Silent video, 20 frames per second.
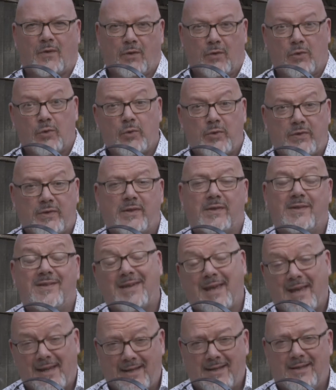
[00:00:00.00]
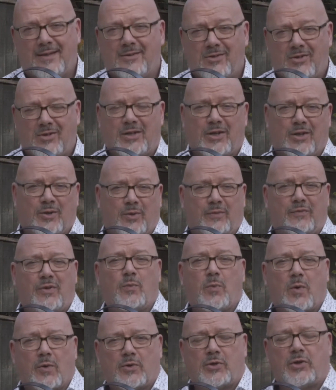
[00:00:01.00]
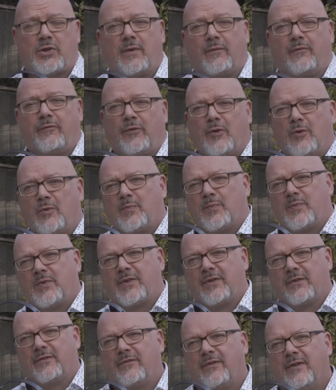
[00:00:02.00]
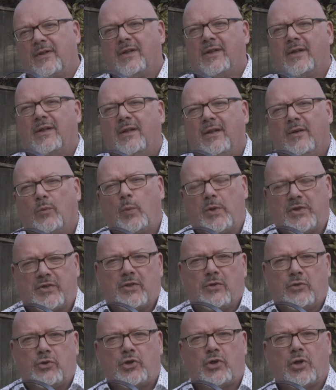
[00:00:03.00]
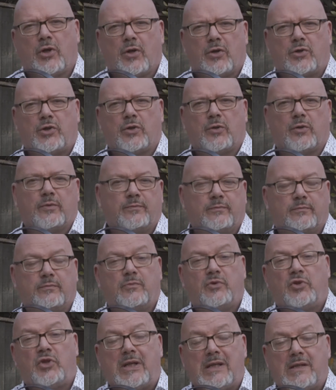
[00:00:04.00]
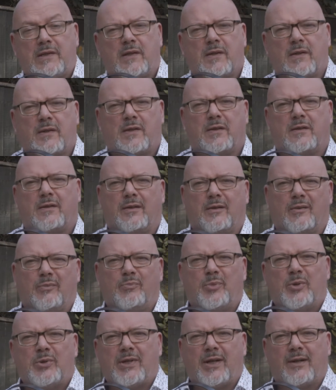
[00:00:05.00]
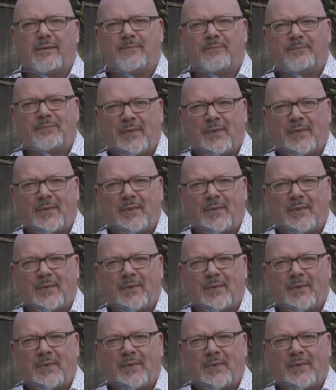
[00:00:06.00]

good day to you. If you watch films of Winston Churchill, Jesus, the Buddha,